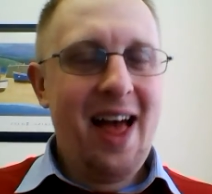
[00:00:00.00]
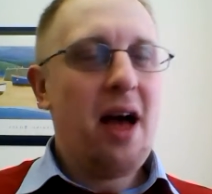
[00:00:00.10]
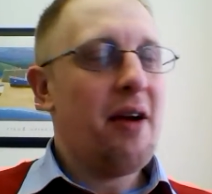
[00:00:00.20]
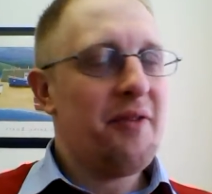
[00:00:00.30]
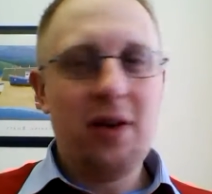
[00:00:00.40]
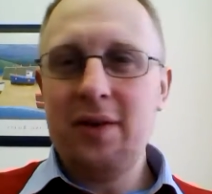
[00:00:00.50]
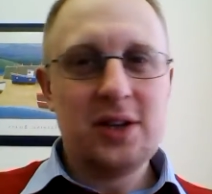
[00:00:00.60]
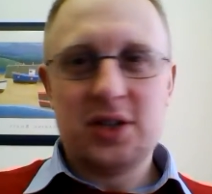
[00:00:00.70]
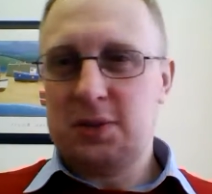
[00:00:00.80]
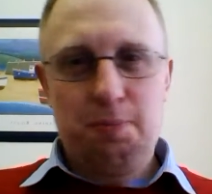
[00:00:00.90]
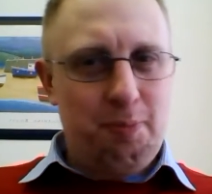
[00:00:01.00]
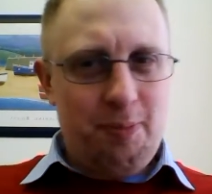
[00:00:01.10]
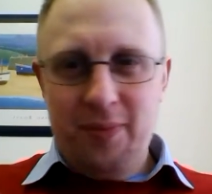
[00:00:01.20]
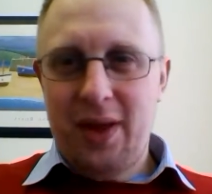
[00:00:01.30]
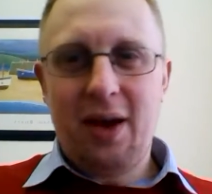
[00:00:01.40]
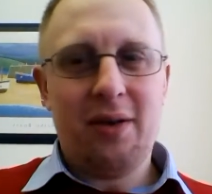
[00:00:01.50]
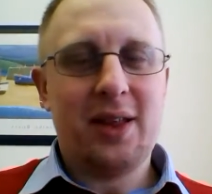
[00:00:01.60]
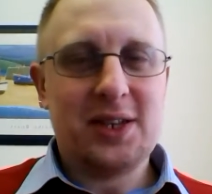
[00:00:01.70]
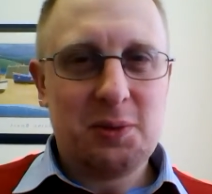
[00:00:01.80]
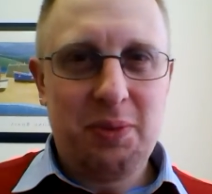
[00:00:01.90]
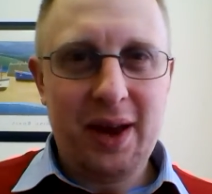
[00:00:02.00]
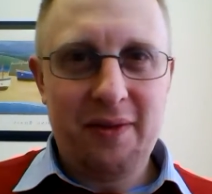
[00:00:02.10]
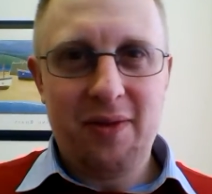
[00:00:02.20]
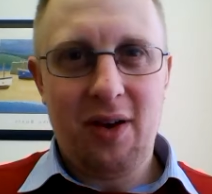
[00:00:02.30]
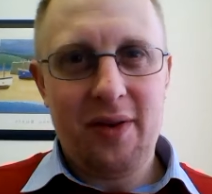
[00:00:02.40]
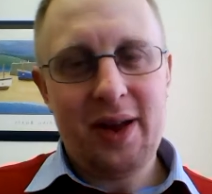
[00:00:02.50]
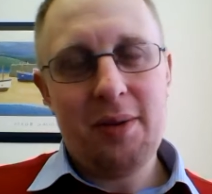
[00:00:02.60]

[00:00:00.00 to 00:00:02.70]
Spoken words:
A flurry is just, you know, the speed flurry.